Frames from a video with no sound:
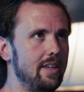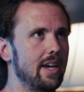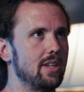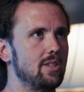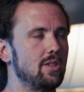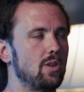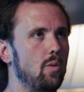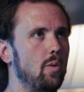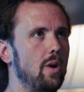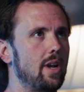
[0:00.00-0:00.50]

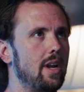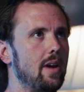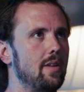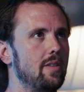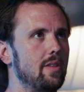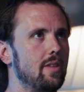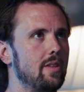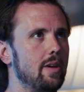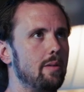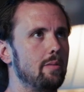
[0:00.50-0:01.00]
so when
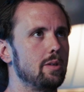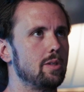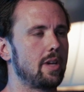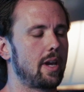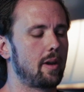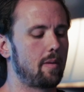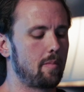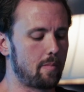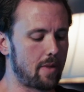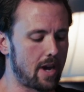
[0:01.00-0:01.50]
it was
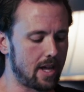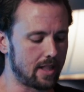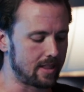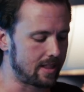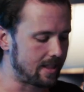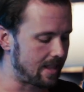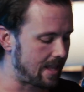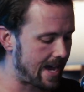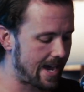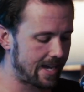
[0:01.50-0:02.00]
like my
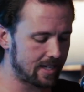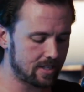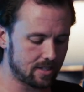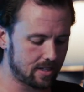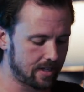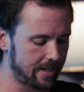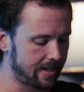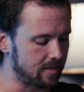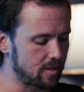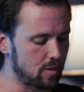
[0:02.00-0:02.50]
last
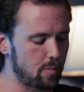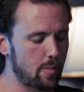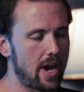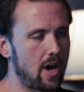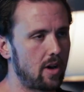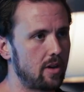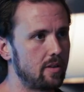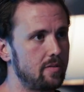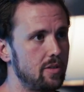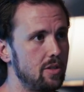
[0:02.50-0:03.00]
like
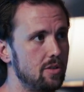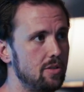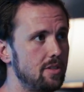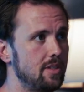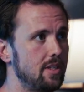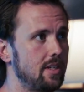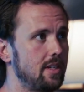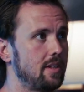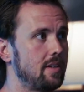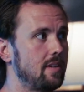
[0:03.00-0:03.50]
spout of
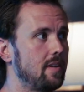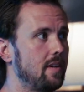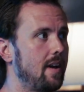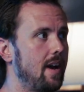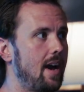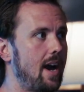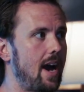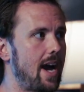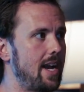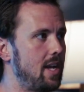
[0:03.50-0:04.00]
using,
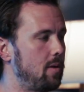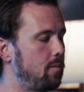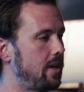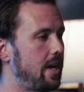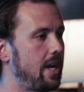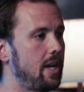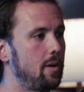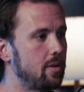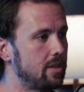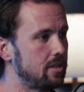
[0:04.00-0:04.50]
I didn't want
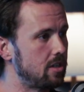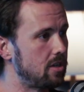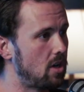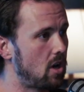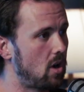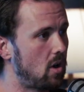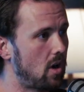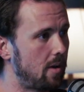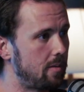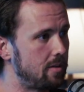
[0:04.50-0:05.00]
anyone to
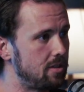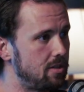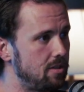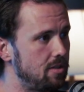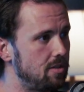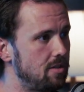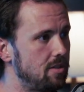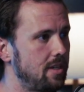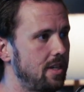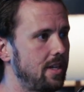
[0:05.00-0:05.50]
know I was
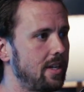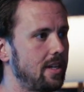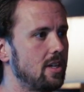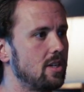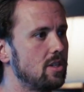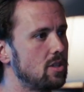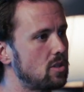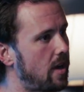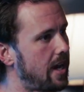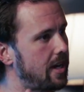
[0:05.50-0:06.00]
using.
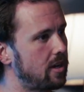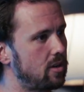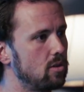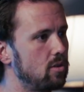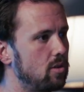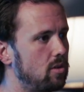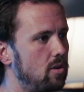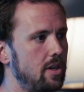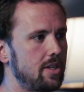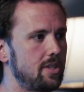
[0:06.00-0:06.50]
So I
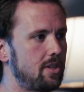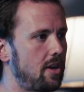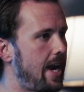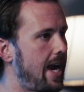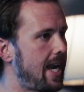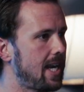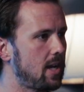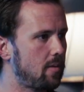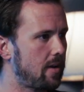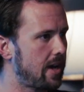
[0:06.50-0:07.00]
Googled, is there
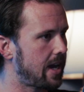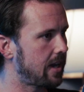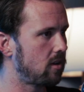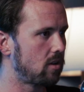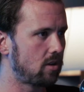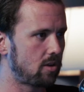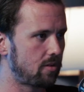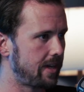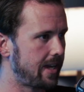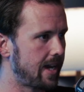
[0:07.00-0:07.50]
any way I can
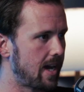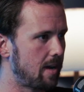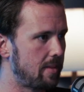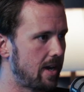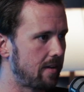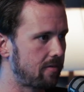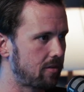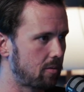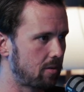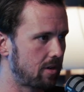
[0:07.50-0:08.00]
go to rehab
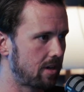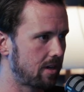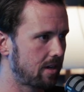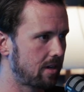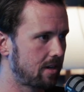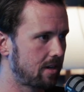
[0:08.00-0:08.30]
after work?